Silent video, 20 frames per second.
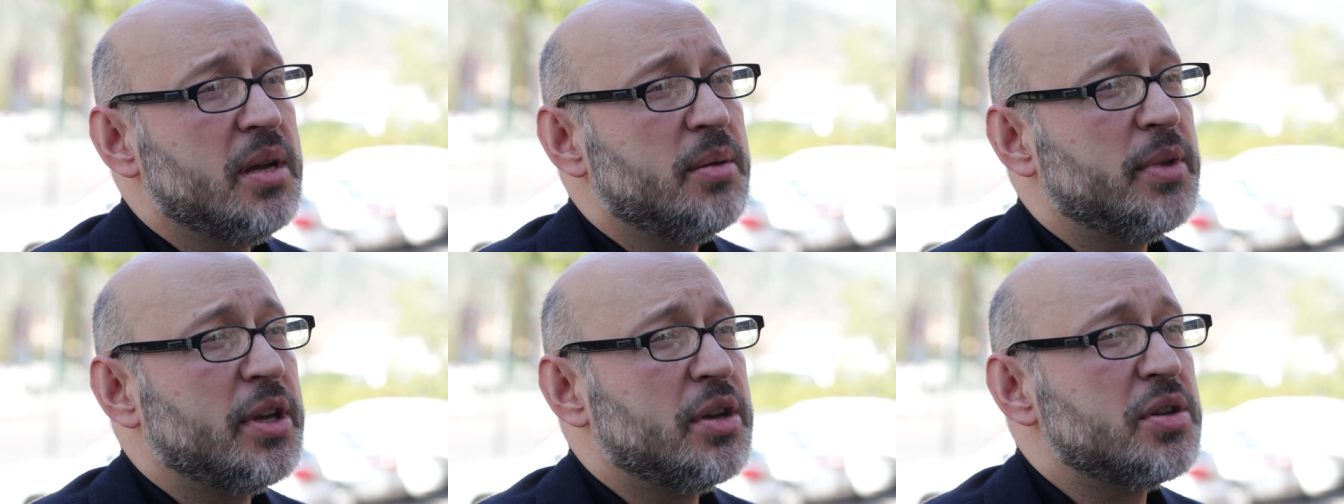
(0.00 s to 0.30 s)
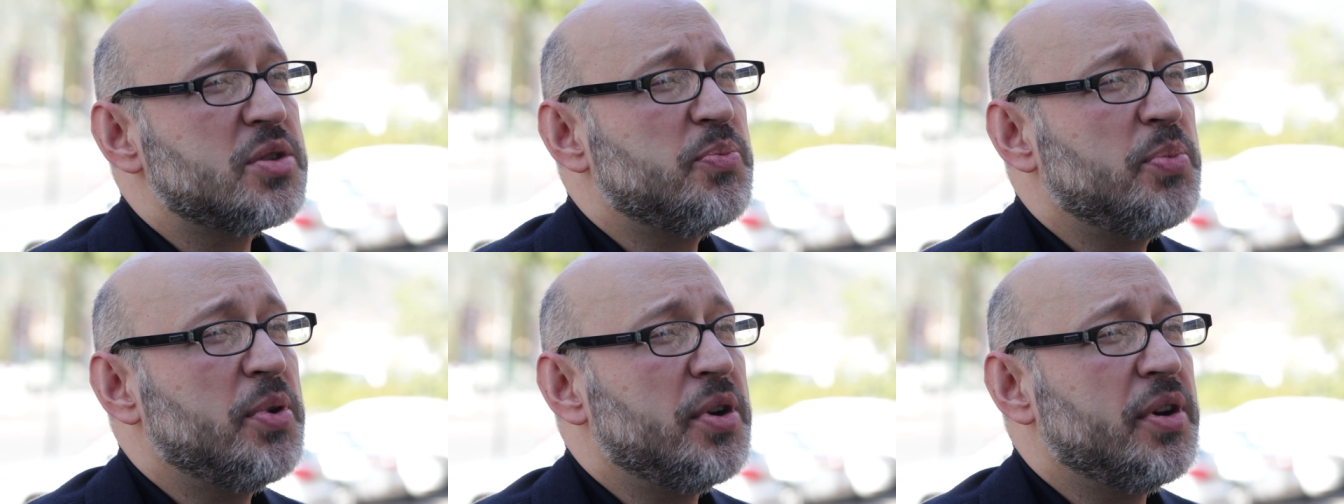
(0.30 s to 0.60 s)

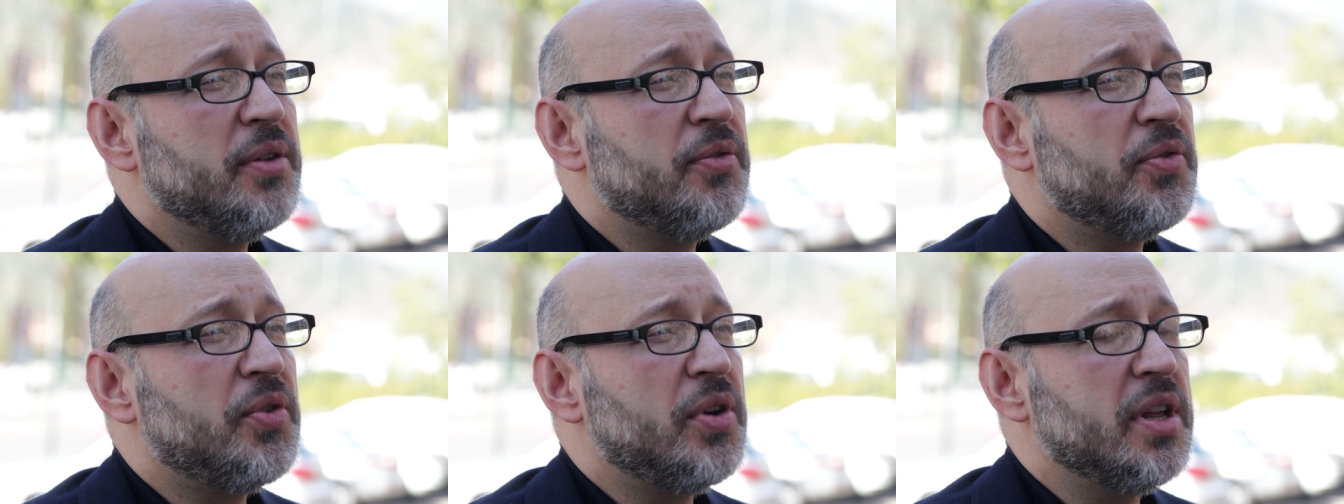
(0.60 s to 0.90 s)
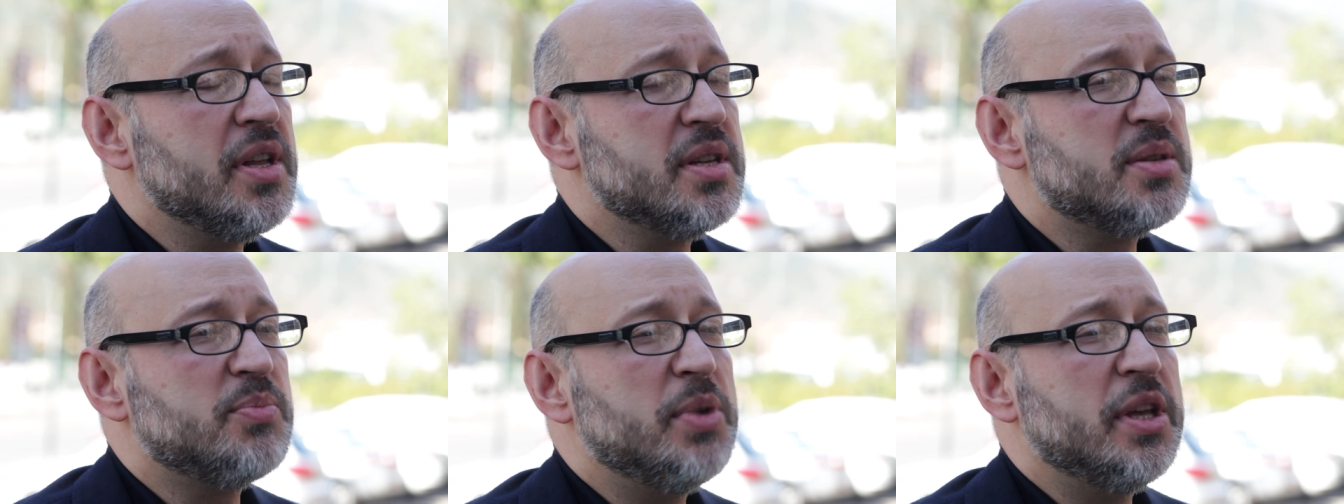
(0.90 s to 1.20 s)
because
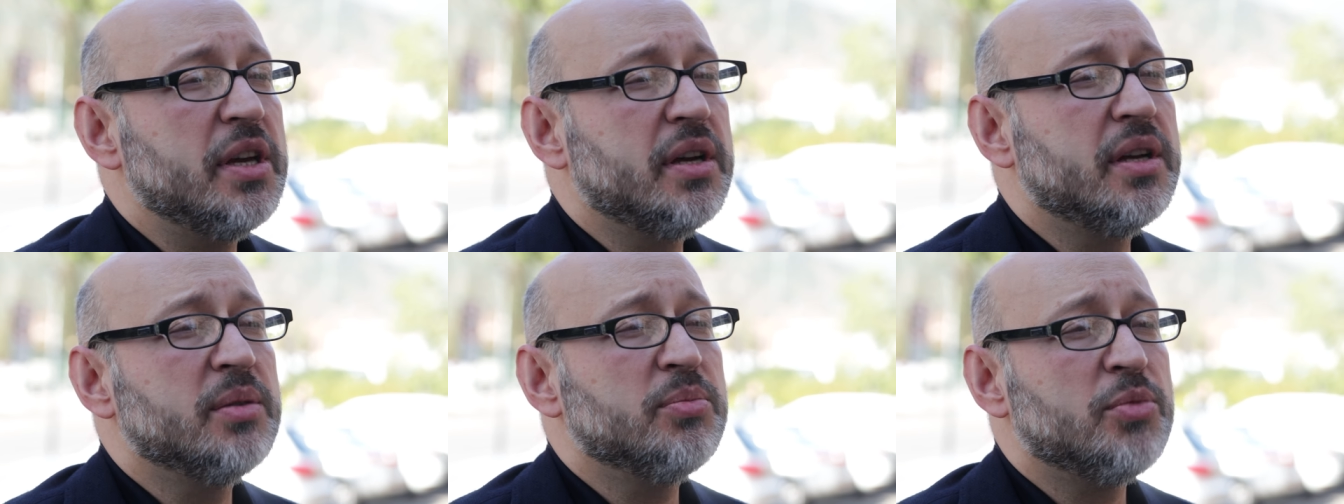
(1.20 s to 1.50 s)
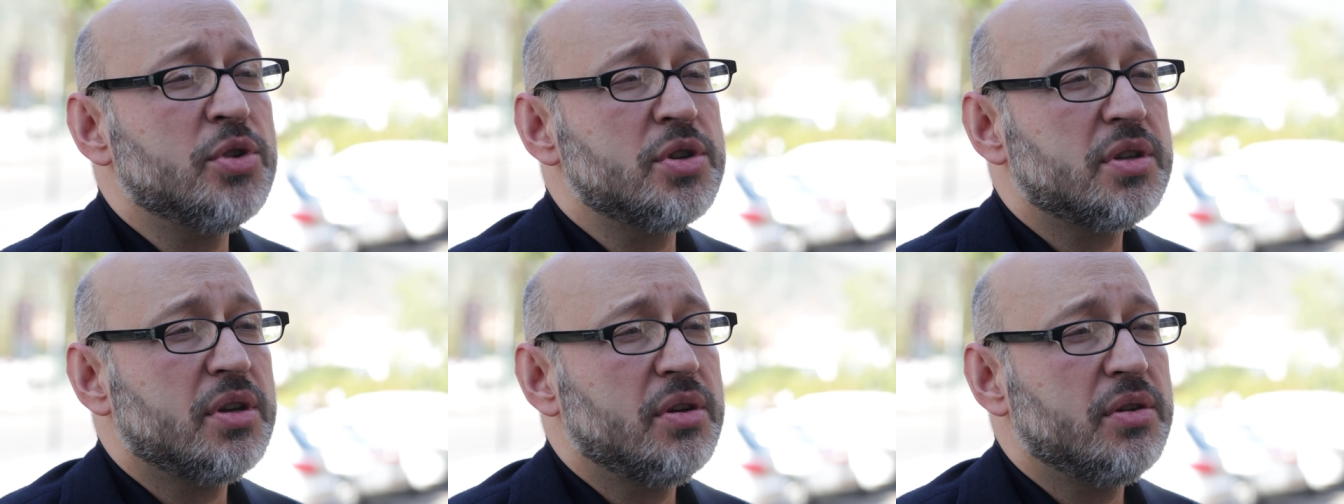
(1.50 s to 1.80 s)
periphery is big in
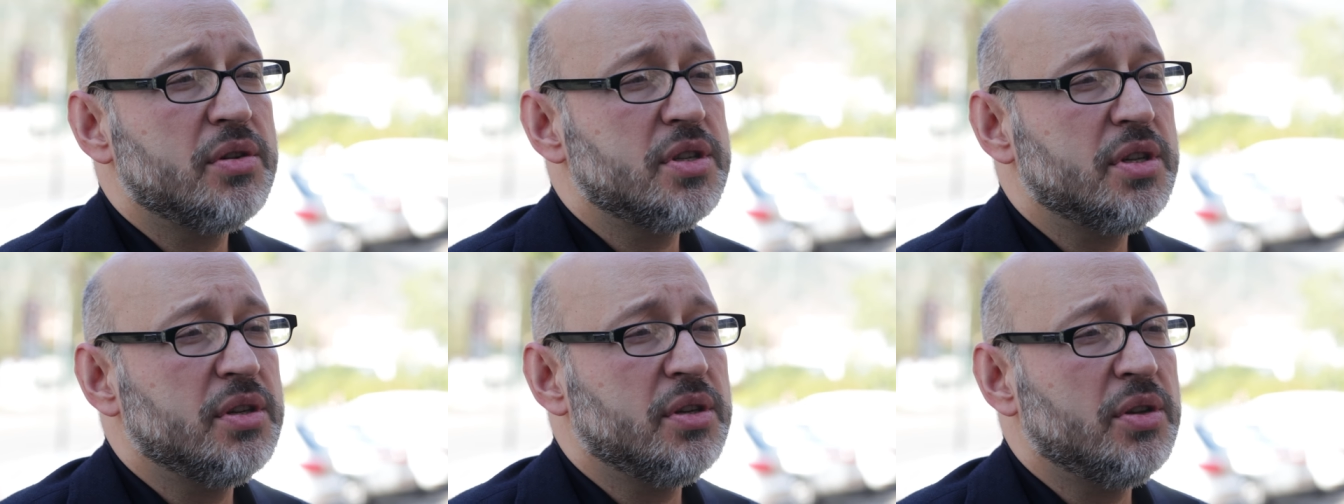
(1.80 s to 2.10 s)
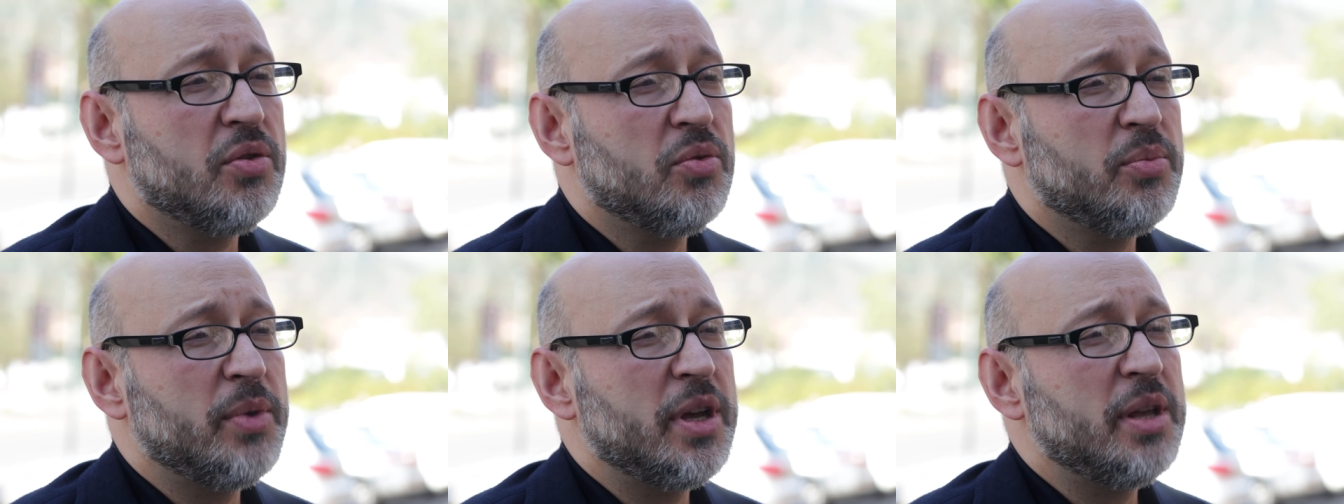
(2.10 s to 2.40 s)
Moscow, as you know,